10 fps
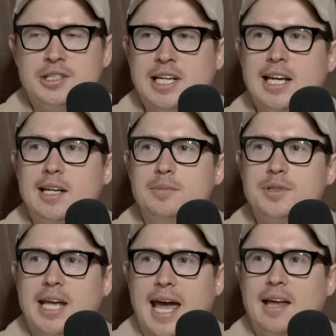
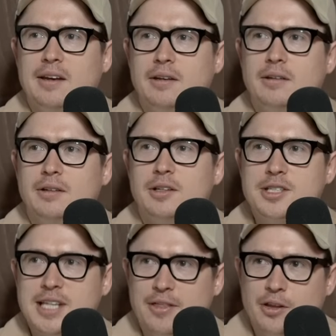teams can
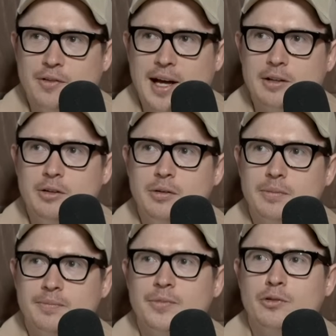set the value
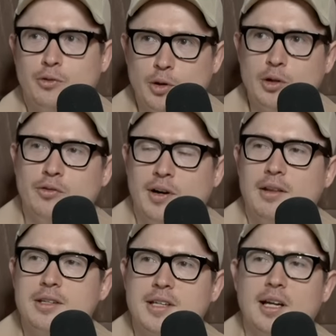for your
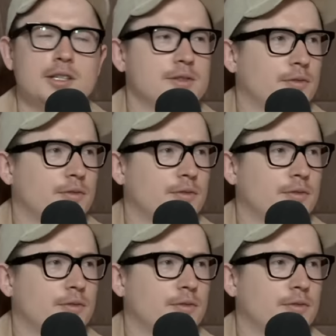father sons,